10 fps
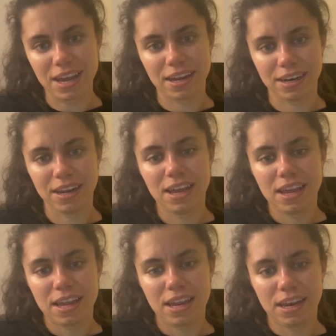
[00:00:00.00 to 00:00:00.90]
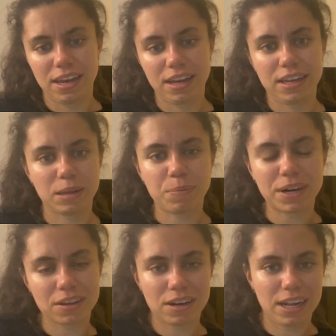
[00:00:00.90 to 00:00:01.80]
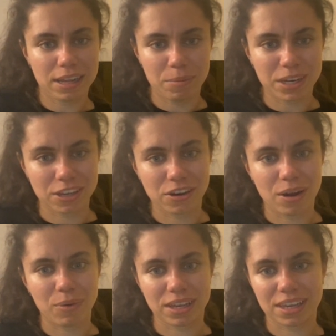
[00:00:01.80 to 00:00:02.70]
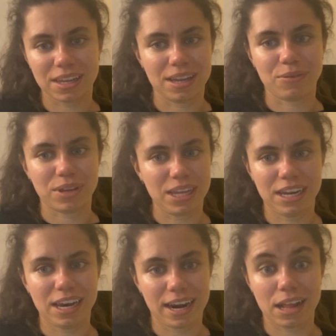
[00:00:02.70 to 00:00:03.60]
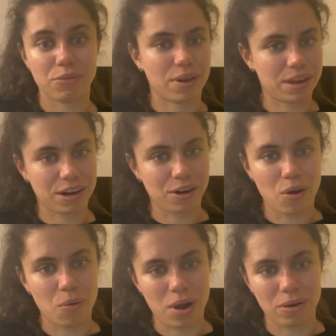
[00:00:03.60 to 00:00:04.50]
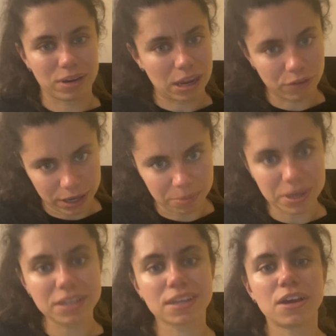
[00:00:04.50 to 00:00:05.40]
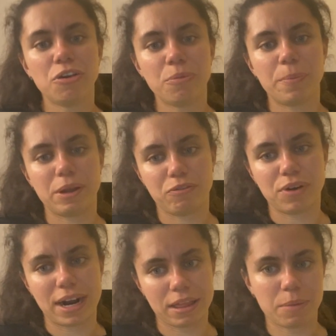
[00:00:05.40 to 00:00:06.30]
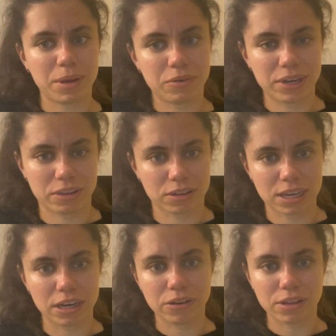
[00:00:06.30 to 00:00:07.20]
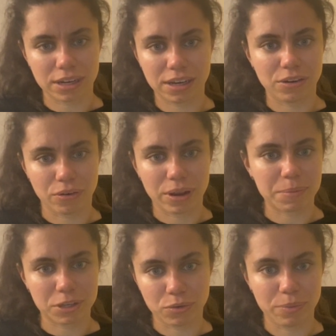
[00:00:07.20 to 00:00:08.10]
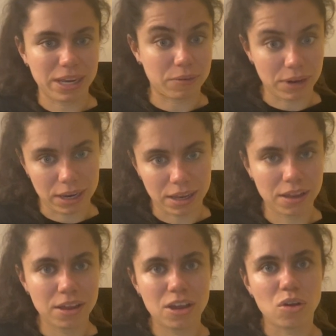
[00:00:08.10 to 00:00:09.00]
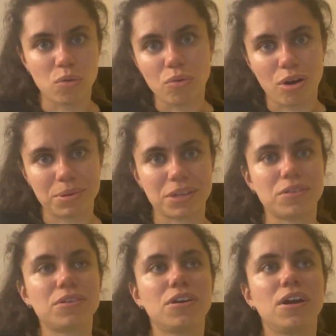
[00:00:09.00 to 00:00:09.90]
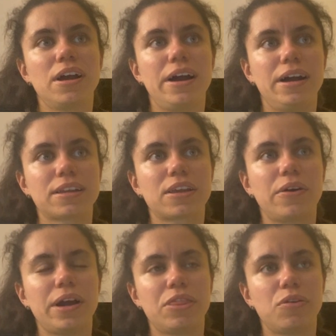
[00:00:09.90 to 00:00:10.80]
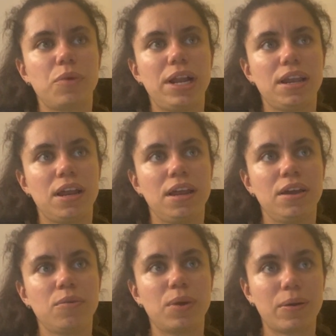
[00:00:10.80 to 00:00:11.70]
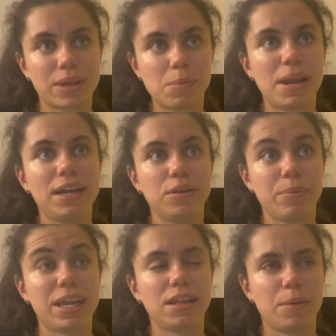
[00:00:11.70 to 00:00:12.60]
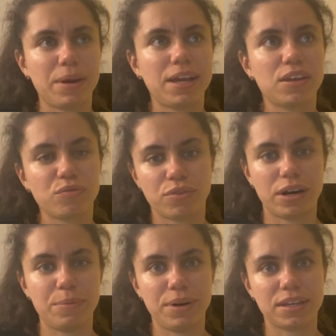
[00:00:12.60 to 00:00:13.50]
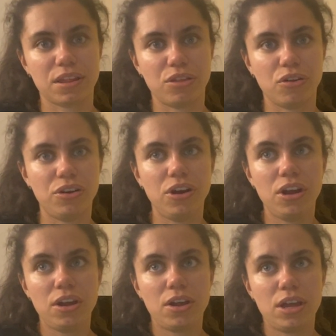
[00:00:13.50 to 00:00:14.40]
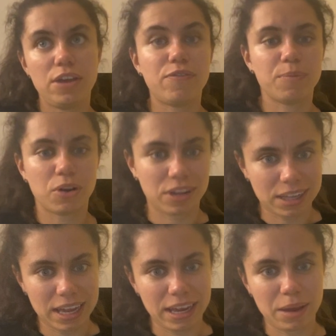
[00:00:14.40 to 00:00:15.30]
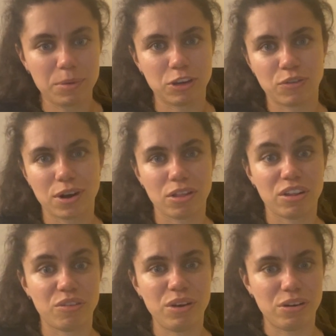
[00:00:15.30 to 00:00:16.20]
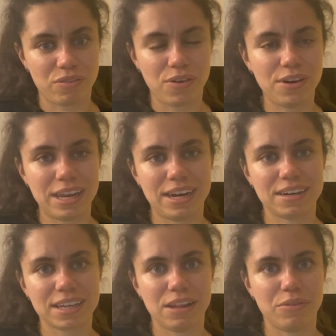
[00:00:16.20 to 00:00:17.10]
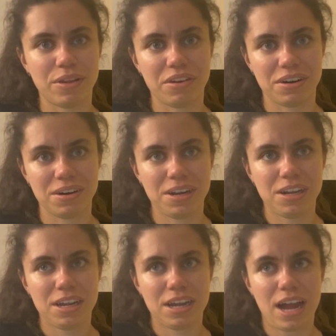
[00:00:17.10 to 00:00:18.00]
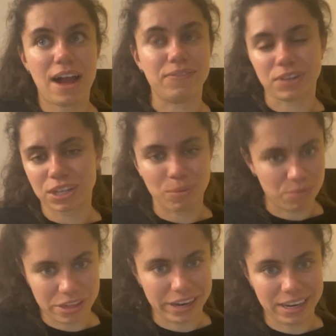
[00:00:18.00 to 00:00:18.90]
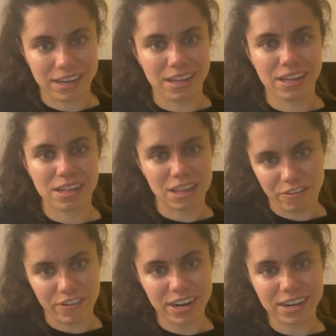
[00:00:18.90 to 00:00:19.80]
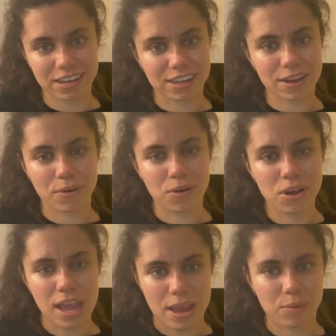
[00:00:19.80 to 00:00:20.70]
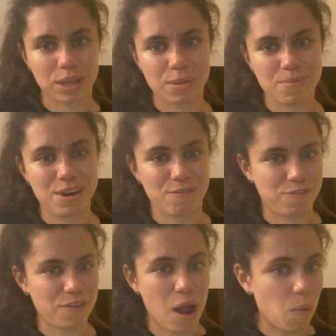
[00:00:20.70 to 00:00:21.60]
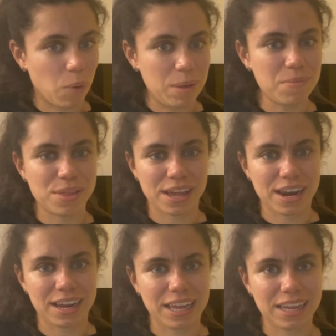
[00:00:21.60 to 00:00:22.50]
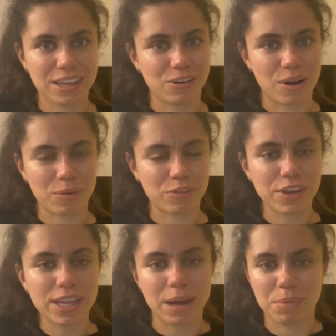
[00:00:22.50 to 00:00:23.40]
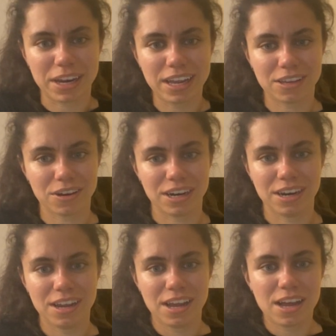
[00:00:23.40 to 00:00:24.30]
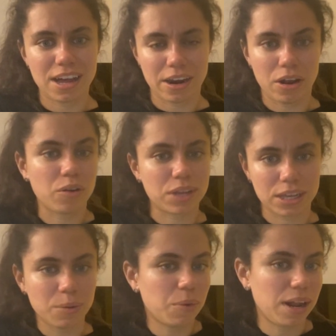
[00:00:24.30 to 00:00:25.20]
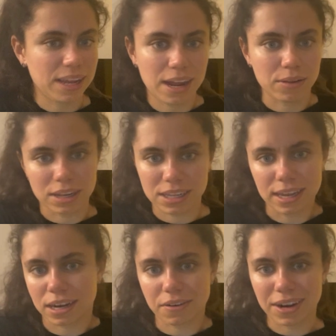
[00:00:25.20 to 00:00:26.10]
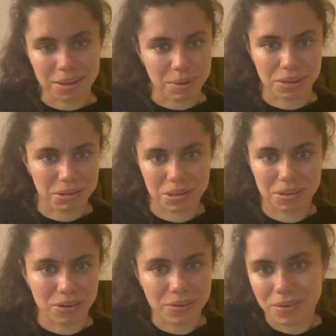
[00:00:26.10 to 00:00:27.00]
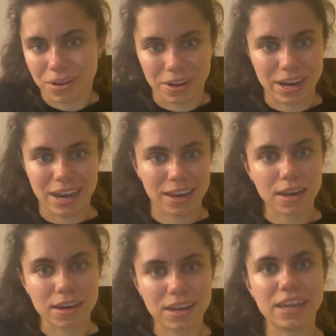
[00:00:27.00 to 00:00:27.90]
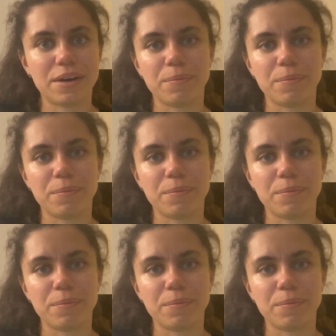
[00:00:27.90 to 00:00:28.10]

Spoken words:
And in this personal dimension, I was thinking like I'd rather go outside of Cambridge, but for academic reasons, I knew that Cambridge would be a really good option. And so I thought, well, when I was applying, making the application for Cambridge, I thought if I'm going to in Cambridge for another 3 or 4 years, I'd rather have something different. And so it was a bit of a whim that I was filling the application, and I always assumed, well, yeah, I'll stay at Christ because I like it here.